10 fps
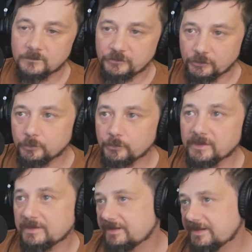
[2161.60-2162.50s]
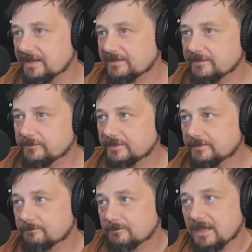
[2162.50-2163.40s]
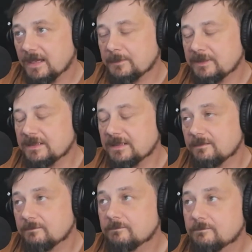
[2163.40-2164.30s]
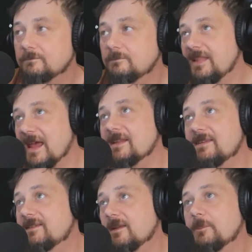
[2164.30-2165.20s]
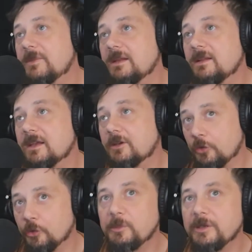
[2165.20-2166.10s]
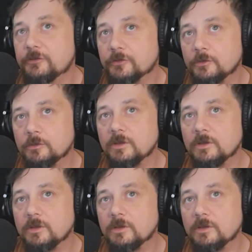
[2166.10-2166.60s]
to the detectives. I mean, that's something that could be true.